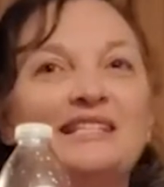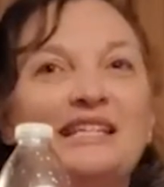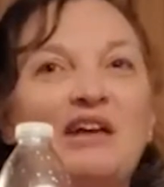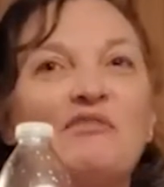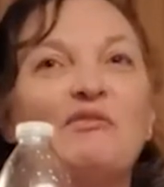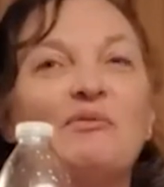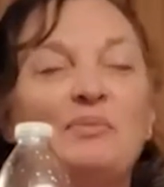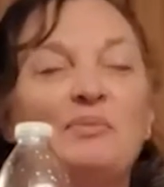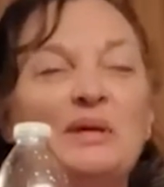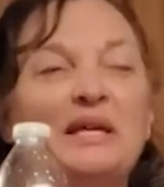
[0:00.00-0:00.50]

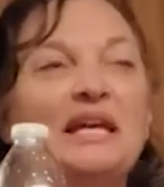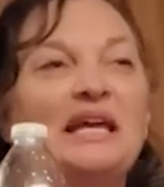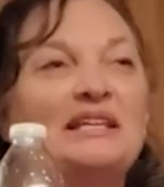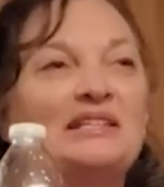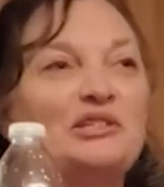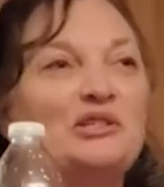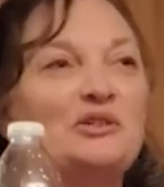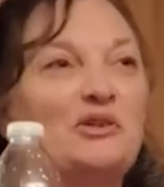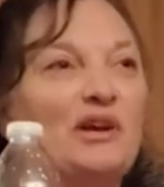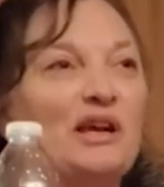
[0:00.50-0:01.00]
have a
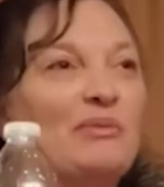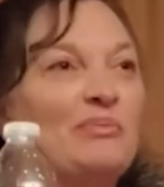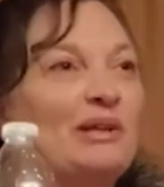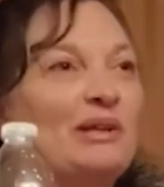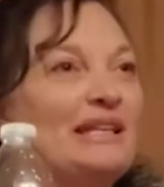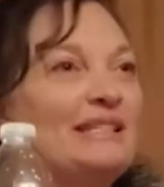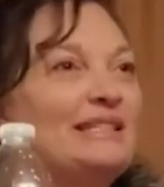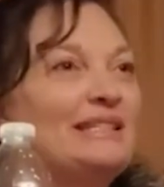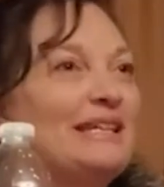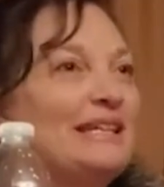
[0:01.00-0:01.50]
BS degree, but
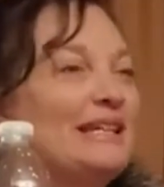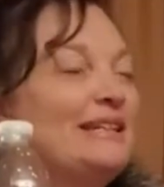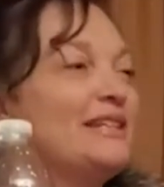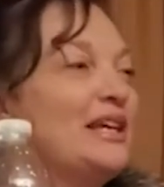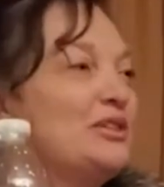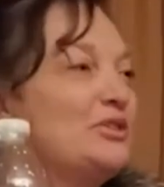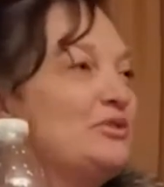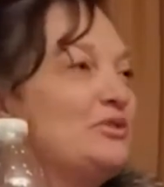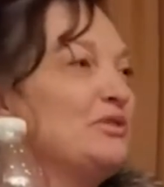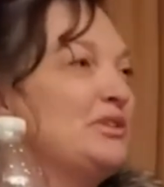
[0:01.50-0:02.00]
it's in
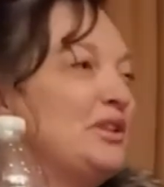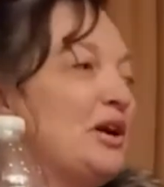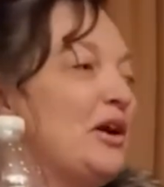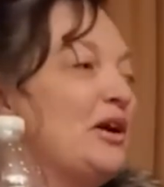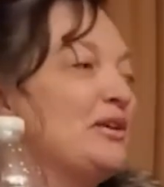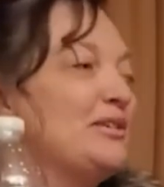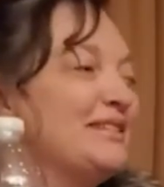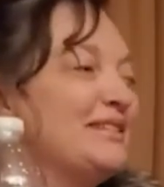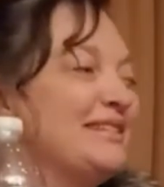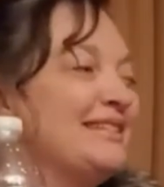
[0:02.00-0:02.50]
industrial
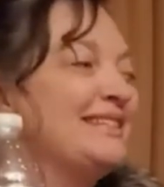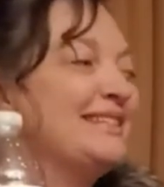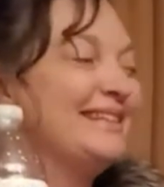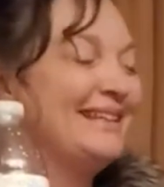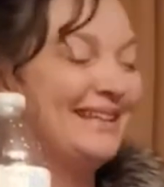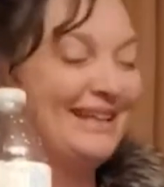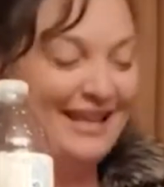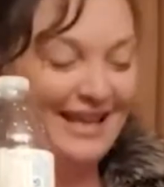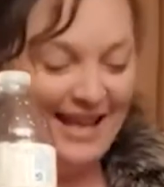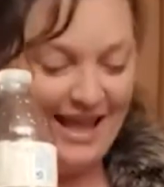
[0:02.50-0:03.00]
arts.
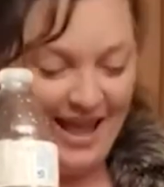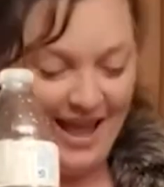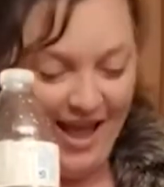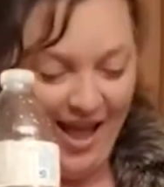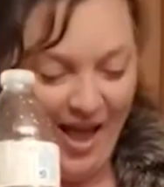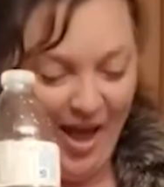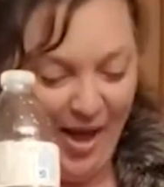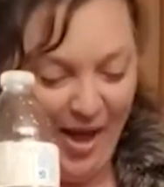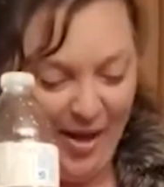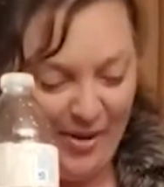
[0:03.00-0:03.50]

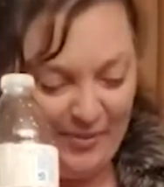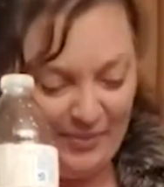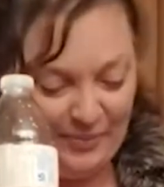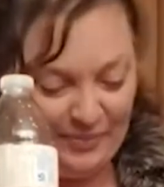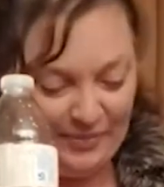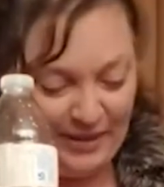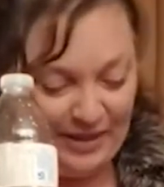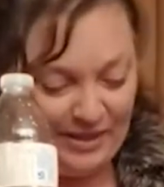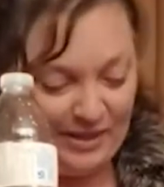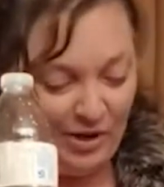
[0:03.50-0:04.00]

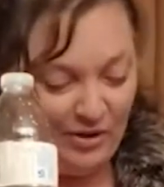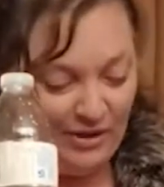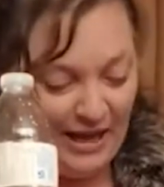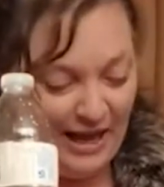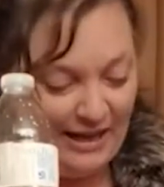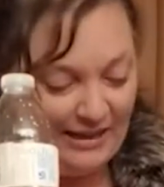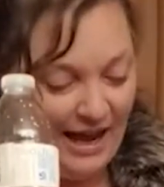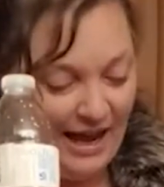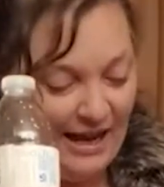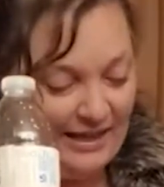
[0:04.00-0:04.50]
So
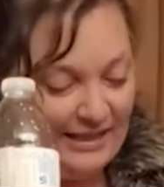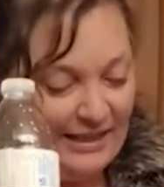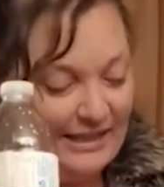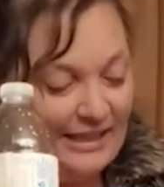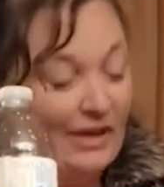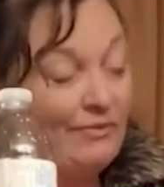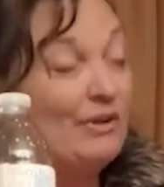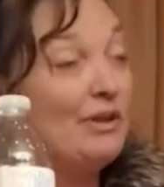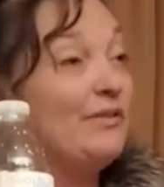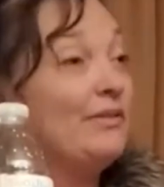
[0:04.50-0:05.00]
yeah, in
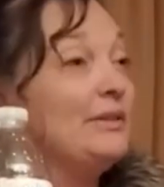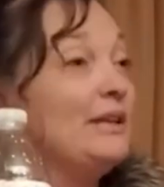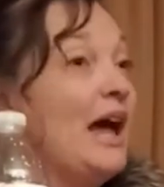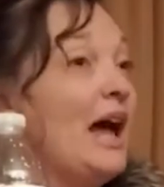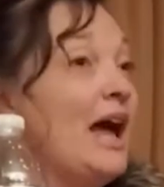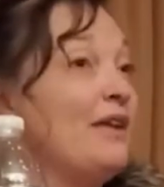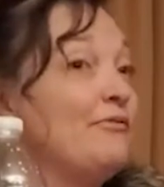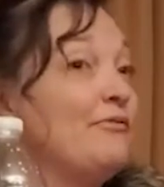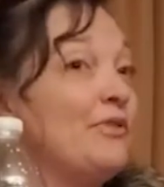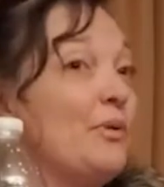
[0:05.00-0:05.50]

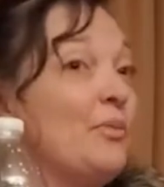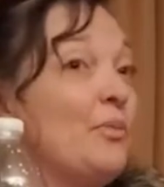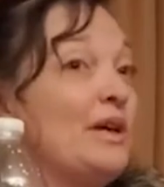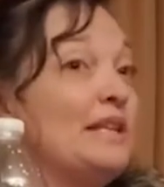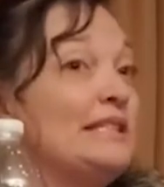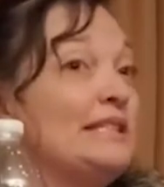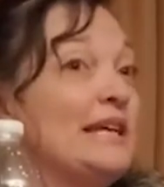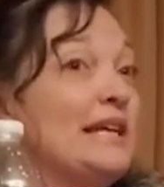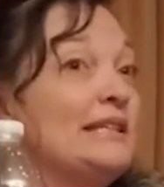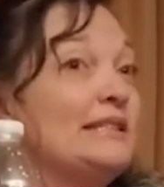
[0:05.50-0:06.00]
1979 from
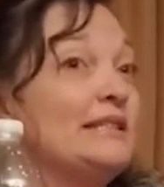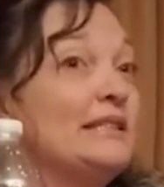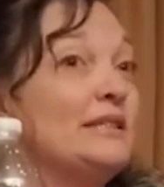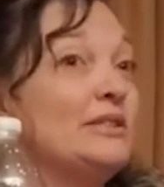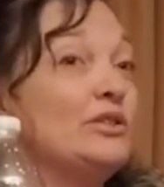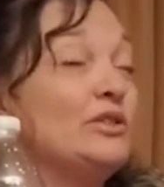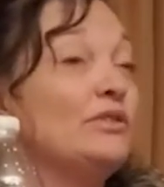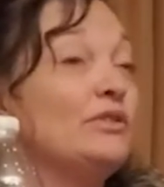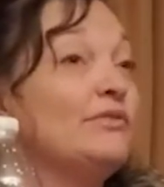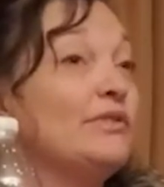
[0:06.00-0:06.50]
West
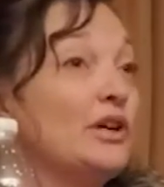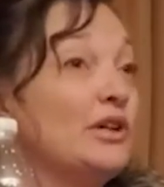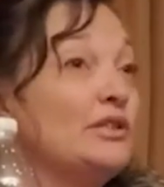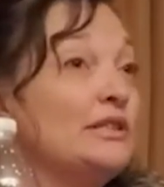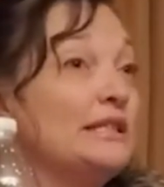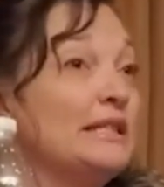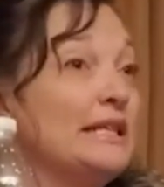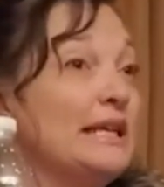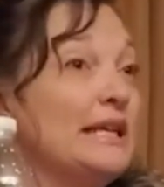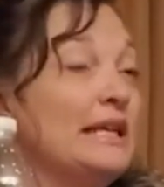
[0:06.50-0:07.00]
Texas
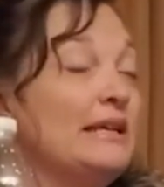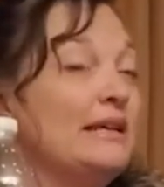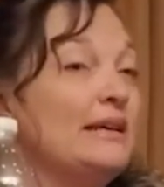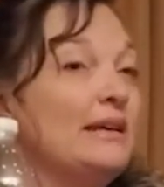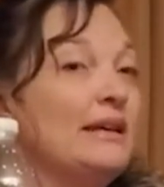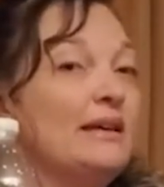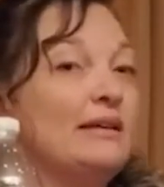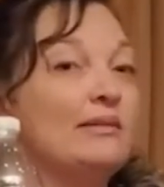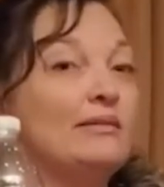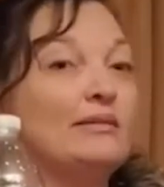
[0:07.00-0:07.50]
University,
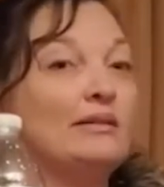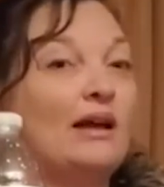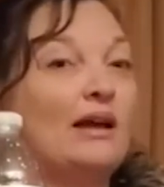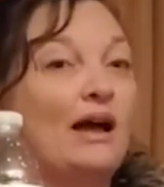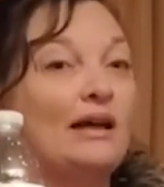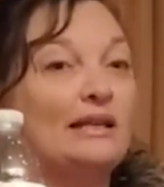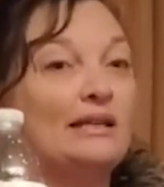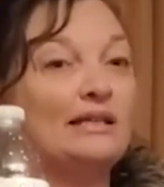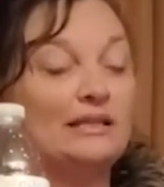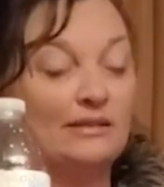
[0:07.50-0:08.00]
he
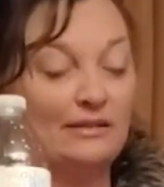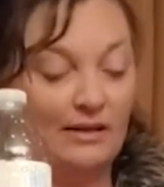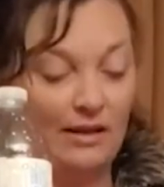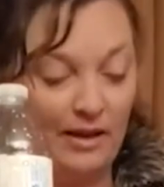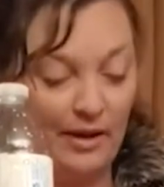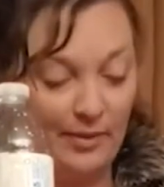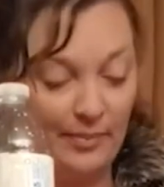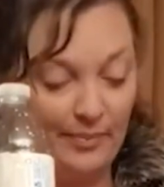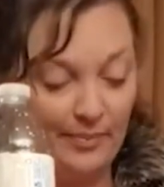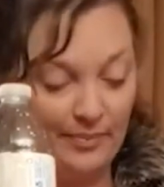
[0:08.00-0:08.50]
got his
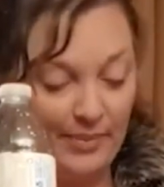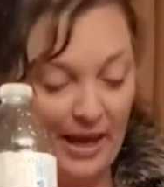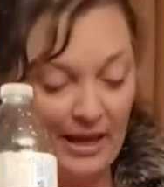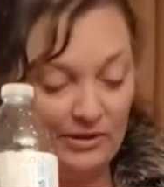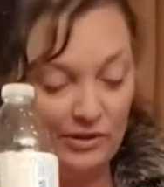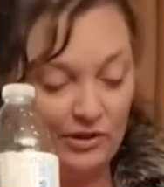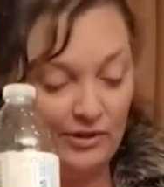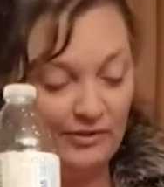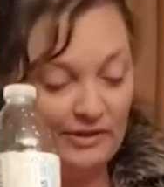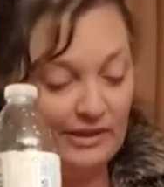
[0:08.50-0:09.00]

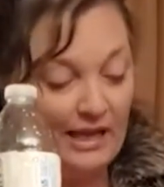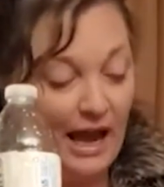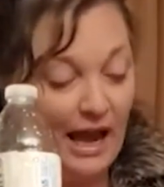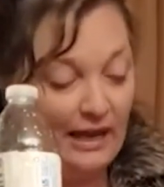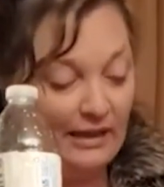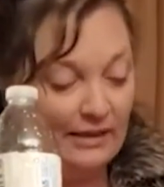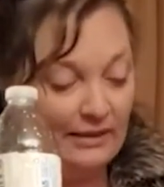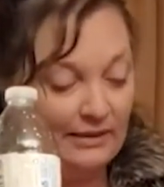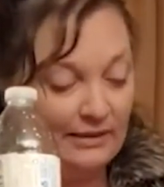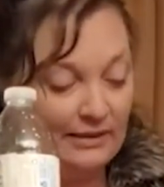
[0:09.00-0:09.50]
Bachelor of
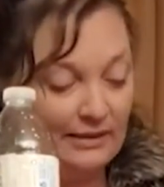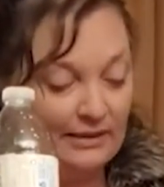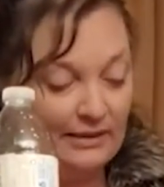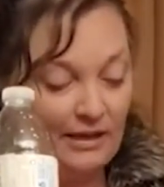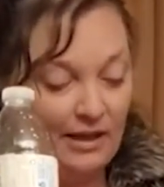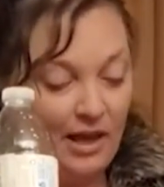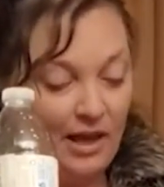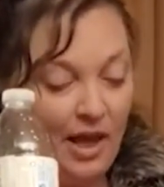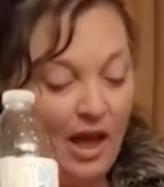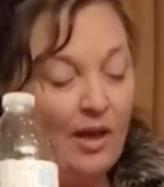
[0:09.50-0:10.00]
Science.
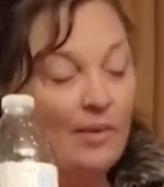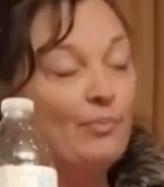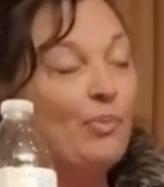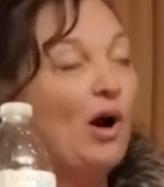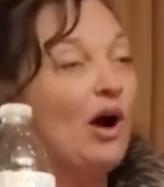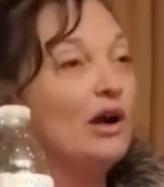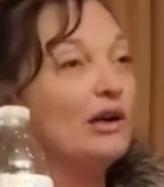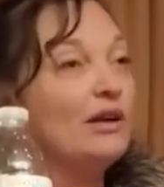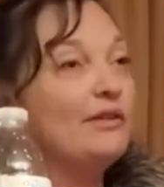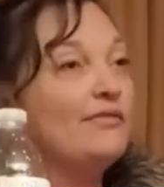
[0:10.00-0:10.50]

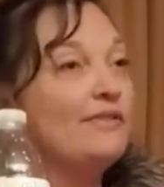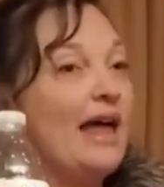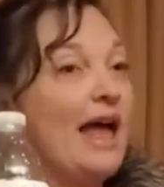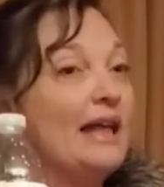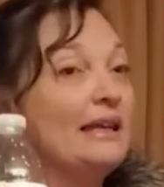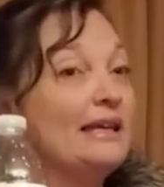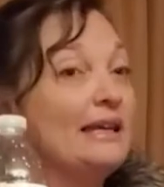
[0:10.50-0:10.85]
Part of that,